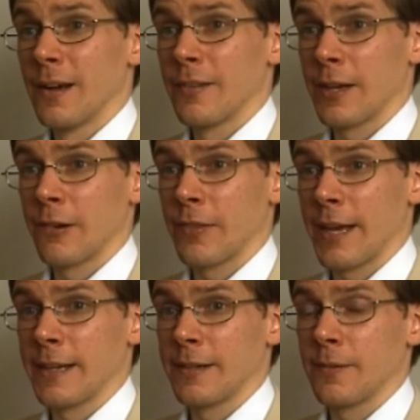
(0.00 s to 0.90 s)
There will
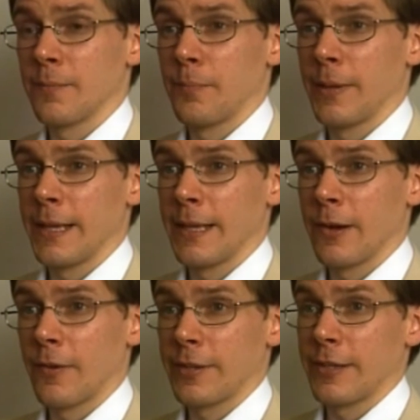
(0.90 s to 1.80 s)
then be
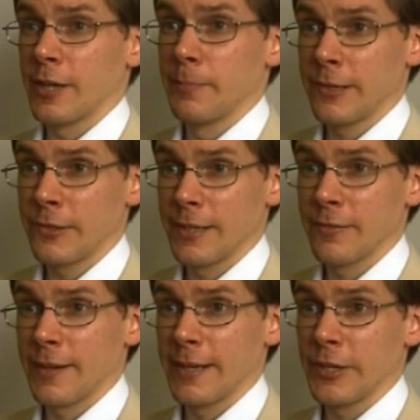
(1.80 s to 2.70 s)
obviously a commissioning
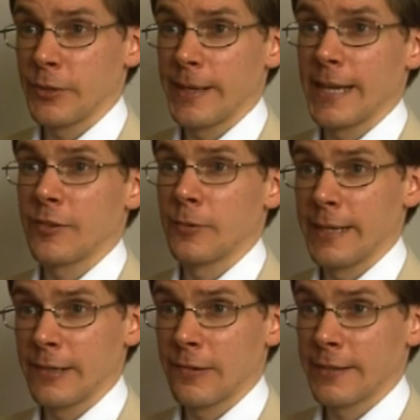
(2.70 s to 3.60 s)
phase where you have to
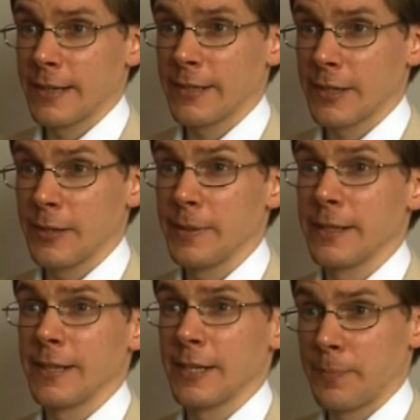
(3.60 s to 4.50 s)
make sure the telescope
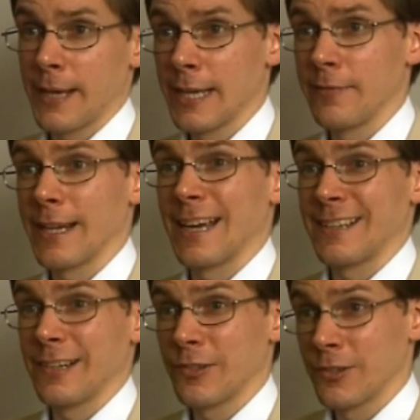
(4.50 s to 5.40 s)
is behaving as
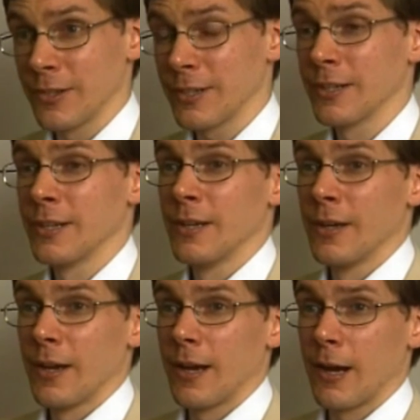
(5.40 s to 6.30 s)
it should.
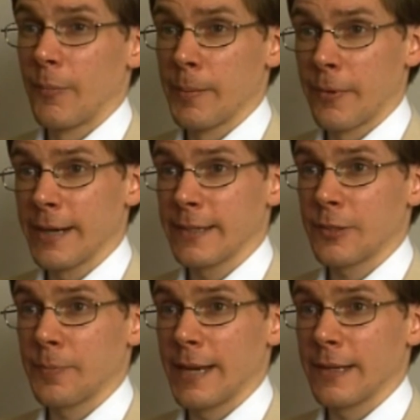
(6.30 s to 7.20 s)
We might
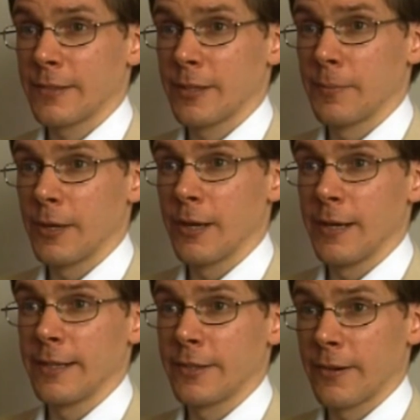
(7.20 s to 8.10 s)
expect some
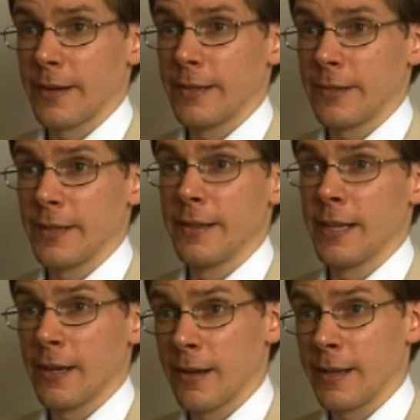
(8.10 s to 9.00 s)
early science in
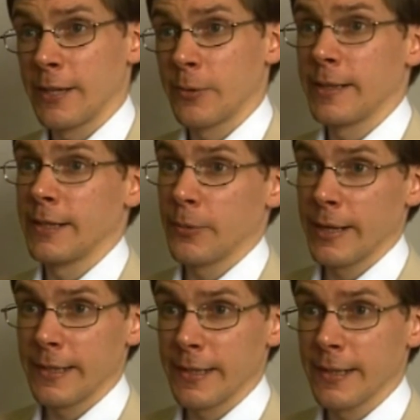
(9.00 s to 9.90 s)
the early
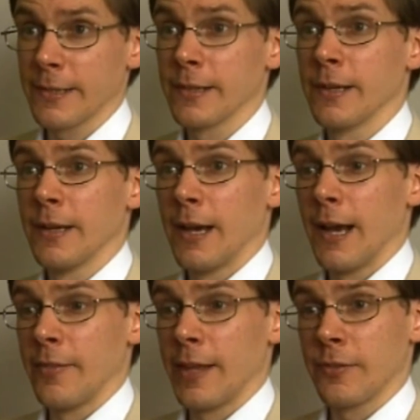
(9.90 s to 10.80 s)
2020s.
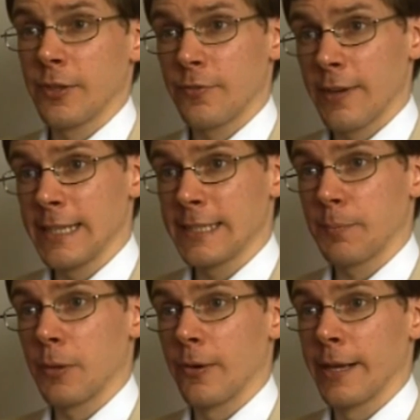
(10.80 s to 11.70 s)
And then there's phased
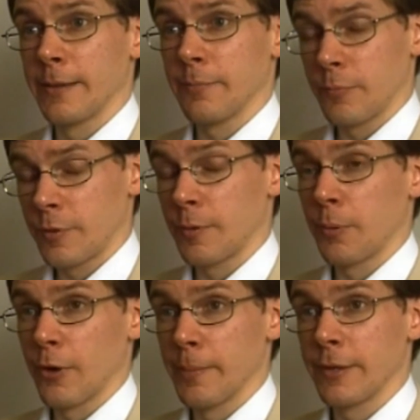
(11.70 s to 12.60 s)

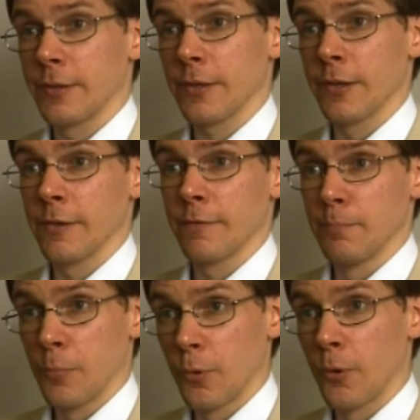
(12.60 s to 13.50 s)
deployment of
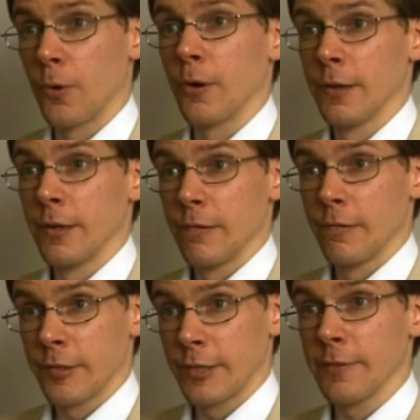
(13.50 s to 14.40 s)
more
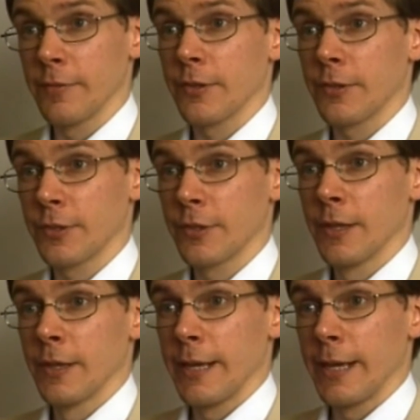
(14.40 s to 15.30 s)
receivers
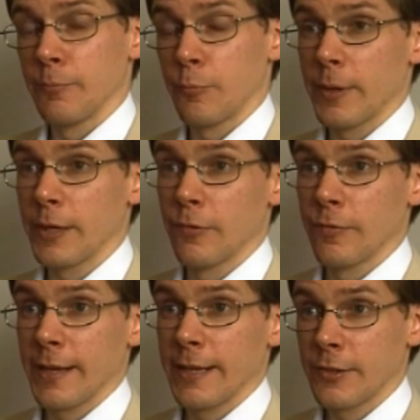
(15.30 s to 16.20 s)
in what we call
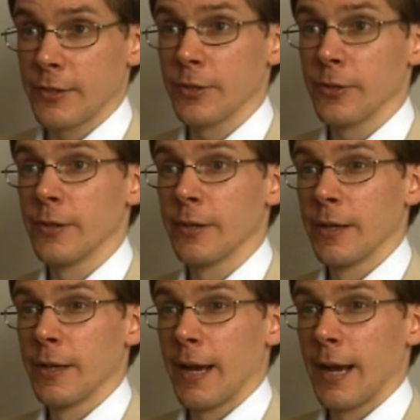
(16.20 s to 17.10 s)
phase 2.
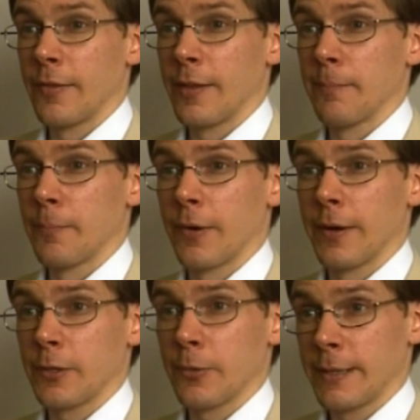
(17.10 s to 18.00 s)
And then
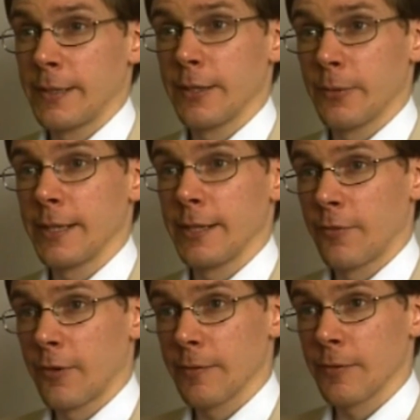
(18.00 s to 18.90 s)
by
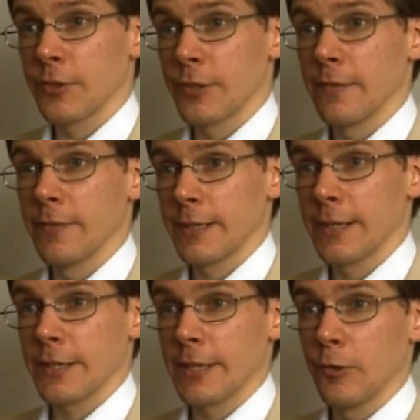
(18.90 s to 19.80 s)
2025 or so, the
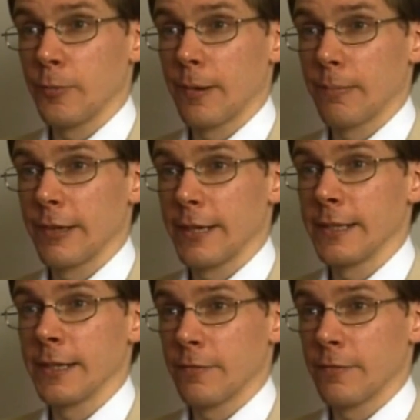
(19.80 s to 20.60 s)
telescope will be operating at